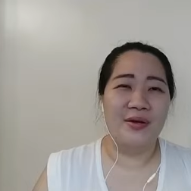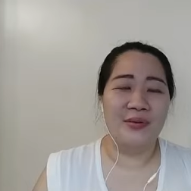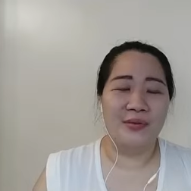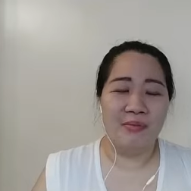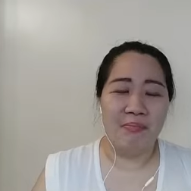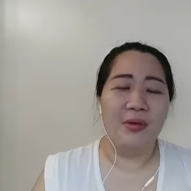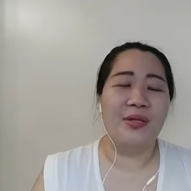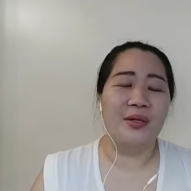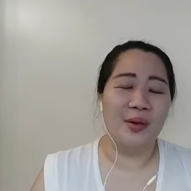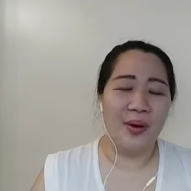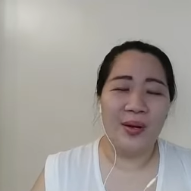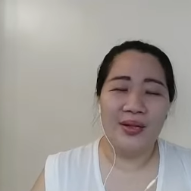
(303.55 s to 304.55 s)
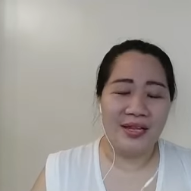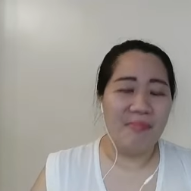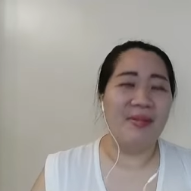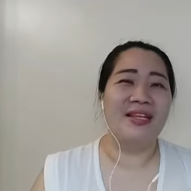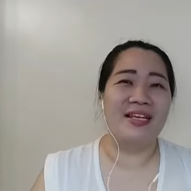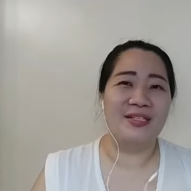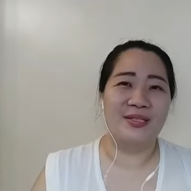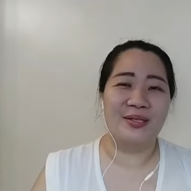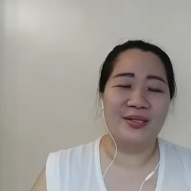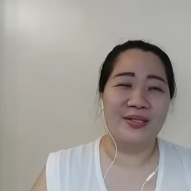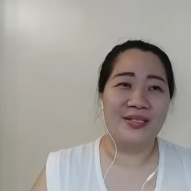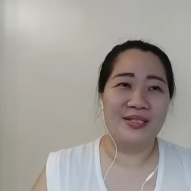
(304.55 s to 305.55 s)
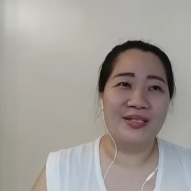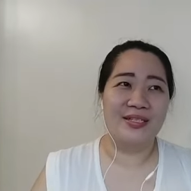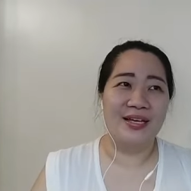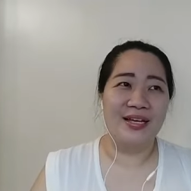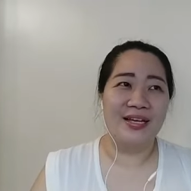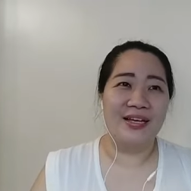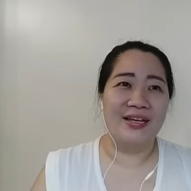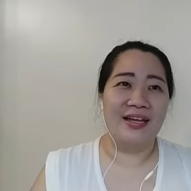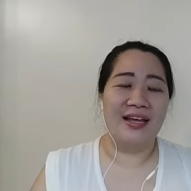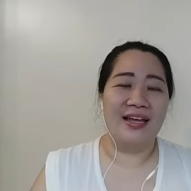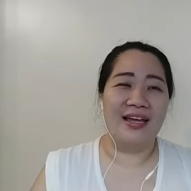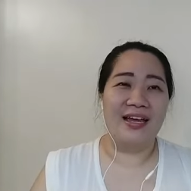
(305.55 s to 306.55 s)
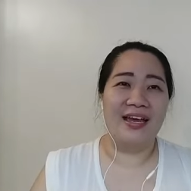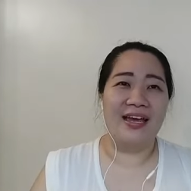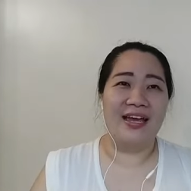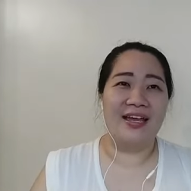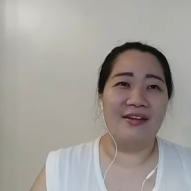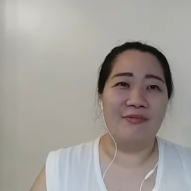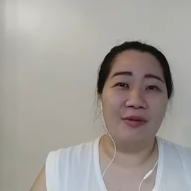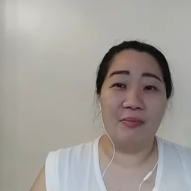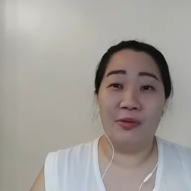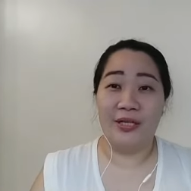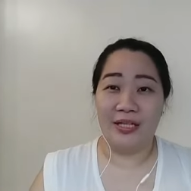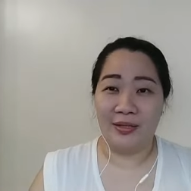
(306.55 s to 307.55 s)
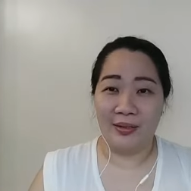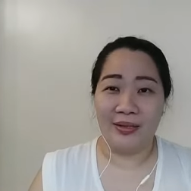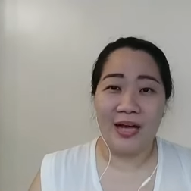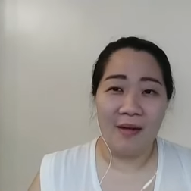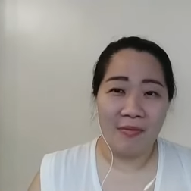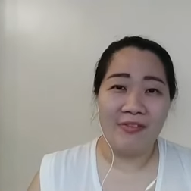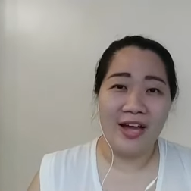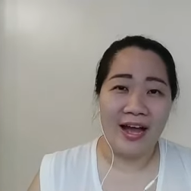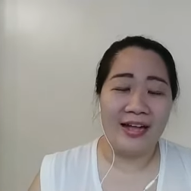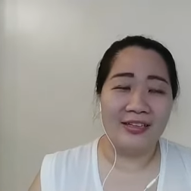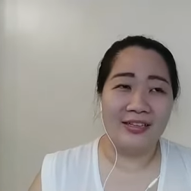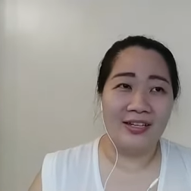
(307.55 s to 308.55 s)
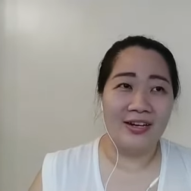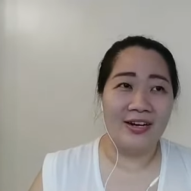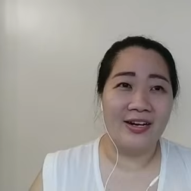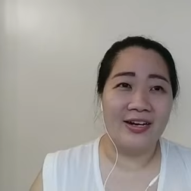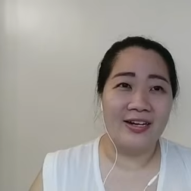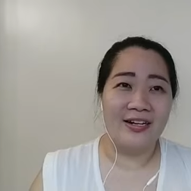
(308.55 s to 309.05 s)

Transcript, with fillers: we put all the petitions and we put it on top of the altar.